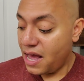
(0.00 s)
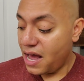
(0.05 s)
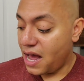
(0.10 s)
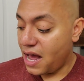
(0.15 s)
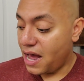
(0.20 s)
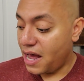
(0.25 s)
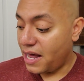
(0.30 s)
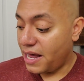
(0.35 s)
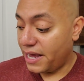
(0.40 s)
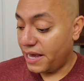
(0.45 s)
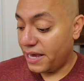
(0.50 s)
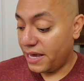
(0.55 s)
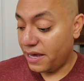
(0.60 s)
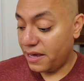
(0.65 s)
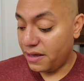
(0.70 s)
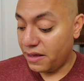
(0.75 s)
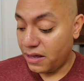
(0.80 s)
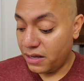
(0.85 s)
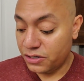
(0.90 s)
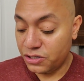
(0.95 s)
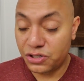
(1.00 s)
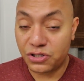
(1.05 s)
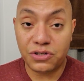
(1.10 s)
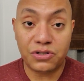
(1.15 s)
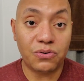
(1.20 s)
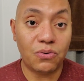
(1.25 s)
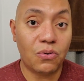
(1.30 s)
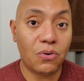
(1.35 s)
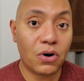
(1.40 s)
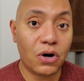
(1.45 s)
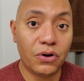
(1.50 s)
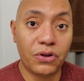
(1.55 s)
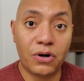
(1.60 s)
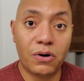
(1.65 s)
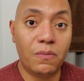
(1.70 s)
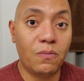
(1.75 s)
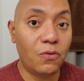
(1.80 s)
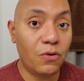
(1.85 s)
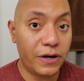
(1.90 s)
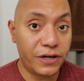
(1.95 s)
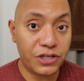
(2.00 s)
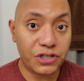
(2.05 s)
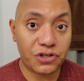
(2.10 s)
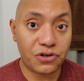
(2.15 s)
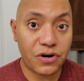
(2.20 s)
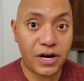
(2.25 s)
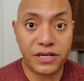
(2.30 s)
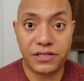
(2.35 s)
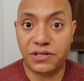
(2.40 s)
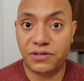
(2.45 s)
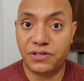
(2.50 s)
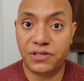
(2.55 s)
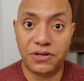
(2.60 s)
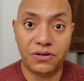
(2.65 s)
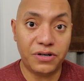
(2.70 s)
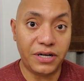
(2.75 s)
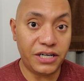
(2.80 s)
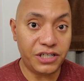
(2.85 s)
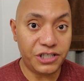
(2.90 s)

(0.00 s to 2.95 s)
I adore their moisturizers. Their